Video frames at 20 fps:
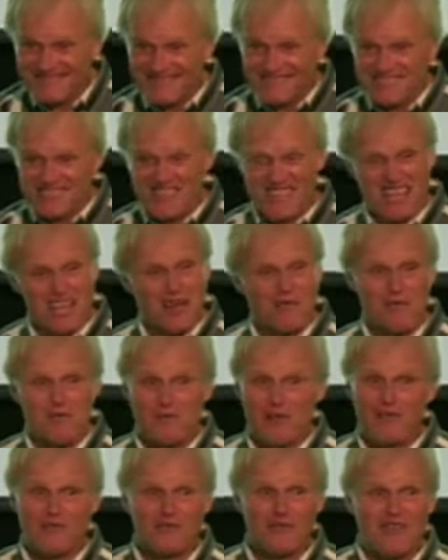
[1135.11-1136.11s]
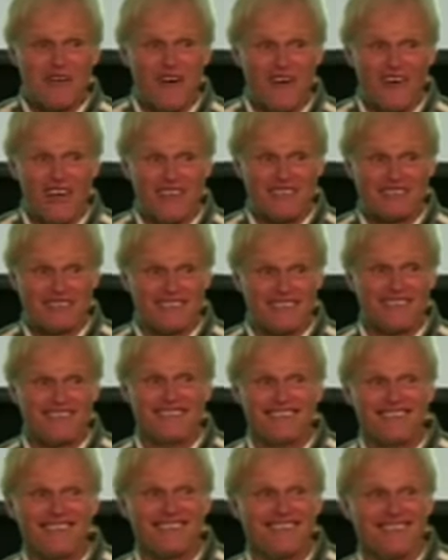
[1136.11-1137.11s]
say, yeah, but brother, we all have sin.
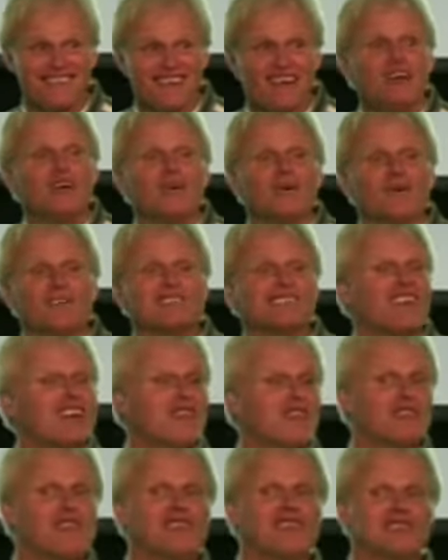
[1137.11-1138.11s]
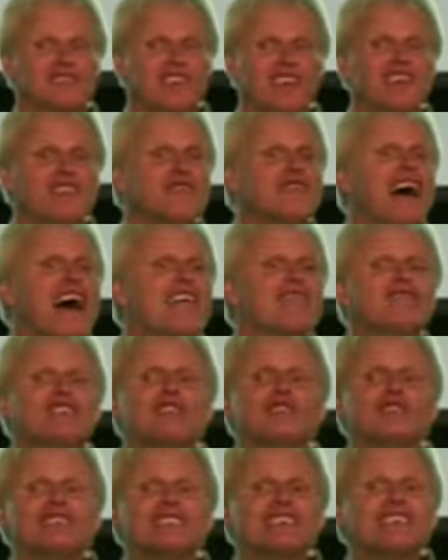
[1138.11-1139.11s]
We say, if you say you have
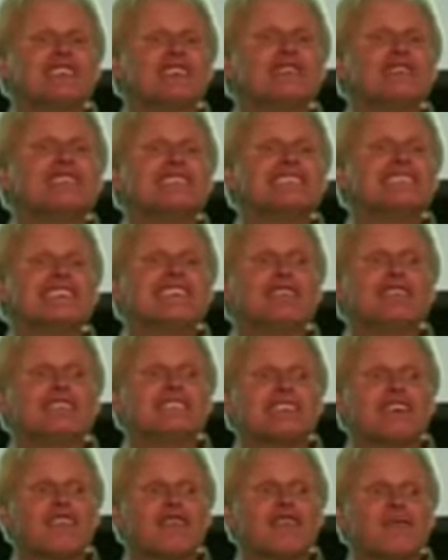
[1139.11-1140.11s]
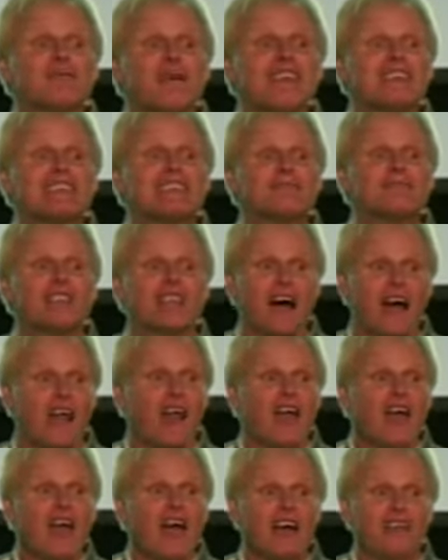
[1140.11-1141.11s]
no sin, you deceive yourself and make him a
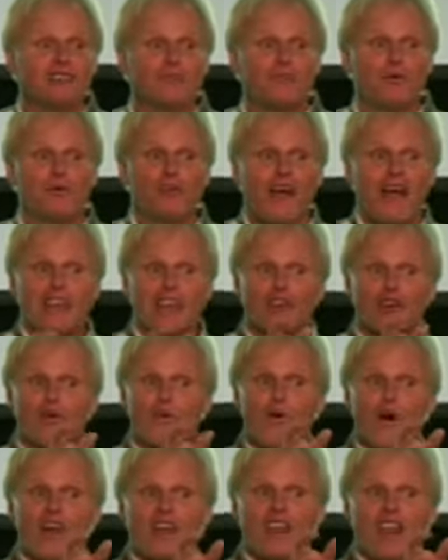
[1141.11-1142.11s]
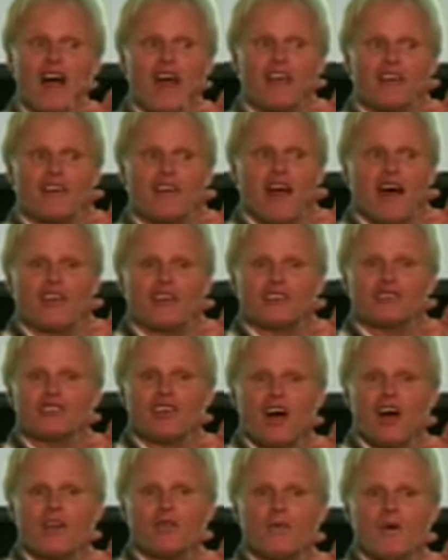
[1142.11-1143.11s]
liar. And you pull that little one-liner out of
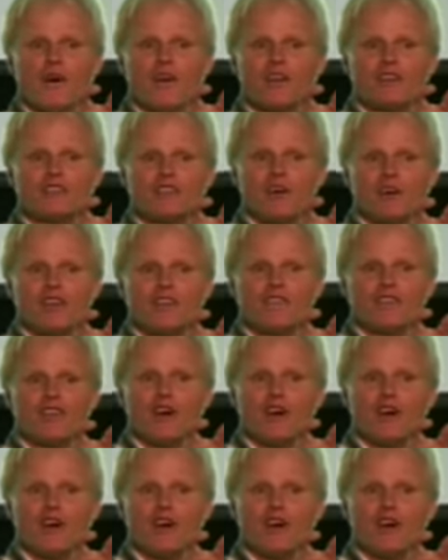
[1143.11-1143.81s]
John 1 and don't even